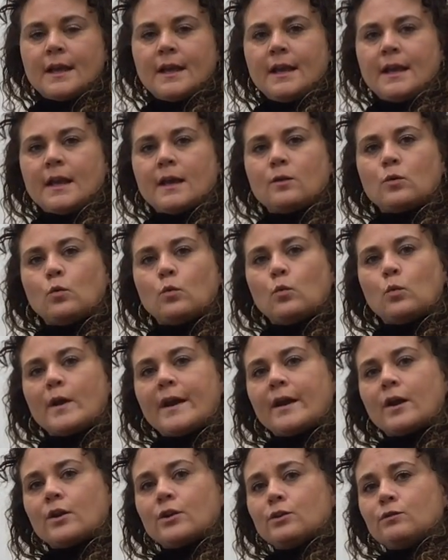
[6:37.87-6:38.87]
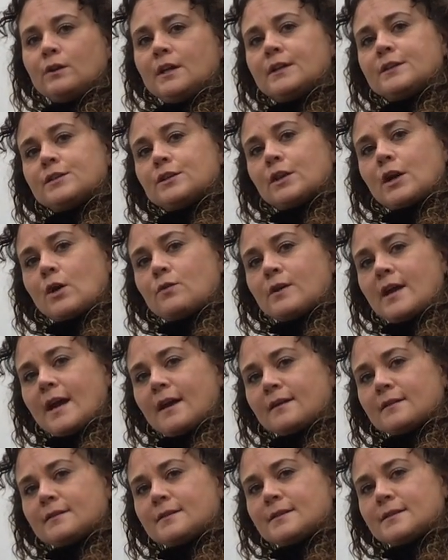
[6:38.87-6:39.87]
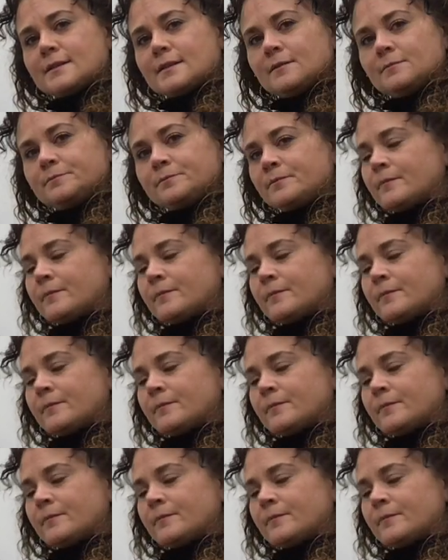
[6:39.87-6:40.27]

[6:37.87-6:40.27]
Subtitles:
and where you need to go next.